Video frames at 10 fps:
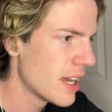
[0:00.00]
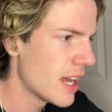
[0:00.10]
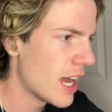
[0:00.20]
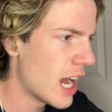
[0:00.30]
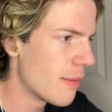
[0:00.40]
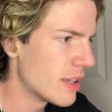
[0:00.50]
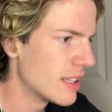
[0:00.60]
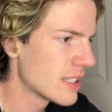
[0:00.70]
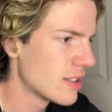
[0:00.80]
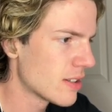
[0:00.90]
I mean,
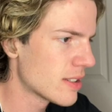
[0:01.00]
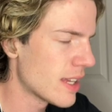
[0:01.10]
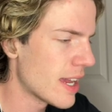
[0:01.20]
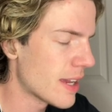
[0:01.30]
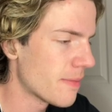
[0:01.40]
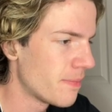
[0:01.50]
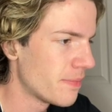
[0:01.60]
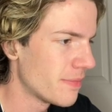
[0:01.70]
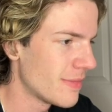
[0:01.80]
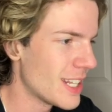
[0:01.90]
this looks like,
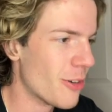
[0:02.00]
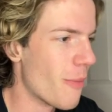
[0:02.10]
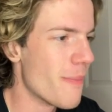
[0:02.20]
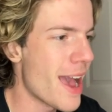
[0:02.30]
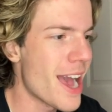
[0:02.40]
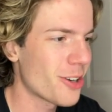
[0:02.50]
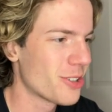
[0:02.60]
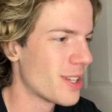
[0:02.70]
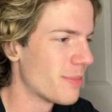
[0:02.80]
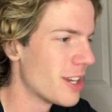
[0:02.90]
you know, a Mack or
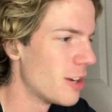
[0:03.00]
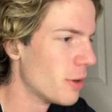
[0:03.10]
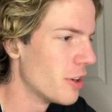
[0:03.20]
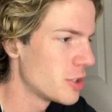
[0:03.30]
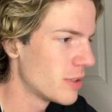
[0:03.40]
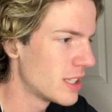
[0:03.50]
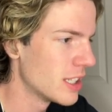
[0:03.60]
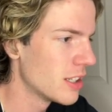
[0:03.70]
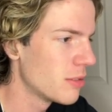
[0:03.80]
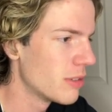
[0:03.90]
something almost with the
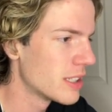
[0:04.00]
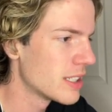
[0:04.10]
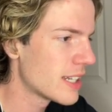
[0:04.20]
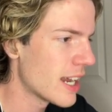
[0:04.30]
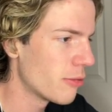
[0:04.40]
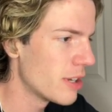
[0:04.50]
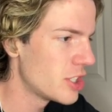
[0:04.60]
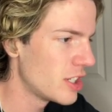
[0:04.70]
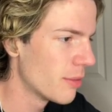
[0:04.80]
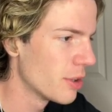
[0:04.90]
kind of
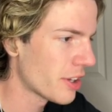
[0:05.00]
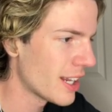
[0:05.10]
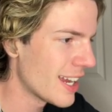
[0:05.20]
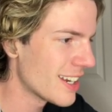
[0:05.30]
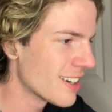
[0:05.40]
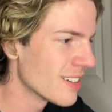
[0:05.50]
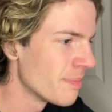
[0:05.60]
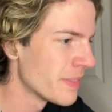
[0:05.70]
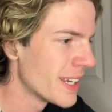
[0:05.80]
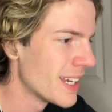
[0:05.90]
windshield we're looking at here.
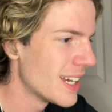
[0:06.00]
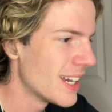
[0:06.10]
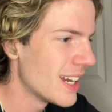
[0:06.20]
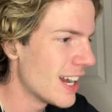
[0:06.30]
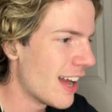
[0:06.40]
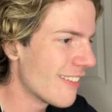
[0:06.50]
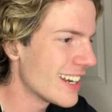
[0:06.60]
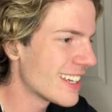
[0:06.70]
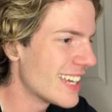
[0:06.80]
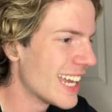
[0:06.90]
I mean,
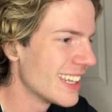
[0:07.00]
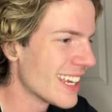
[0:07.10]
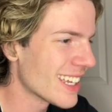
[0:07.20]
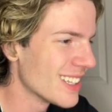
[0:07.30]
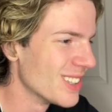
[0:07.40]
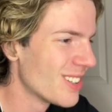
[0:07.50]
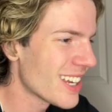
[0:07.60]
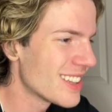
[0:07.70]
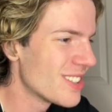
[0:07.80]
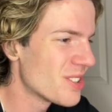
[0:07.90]
again, like, look at
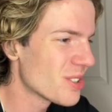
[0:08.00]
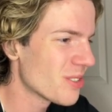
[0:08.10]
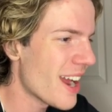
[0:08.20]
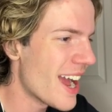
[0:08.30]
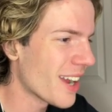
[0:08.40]
the track.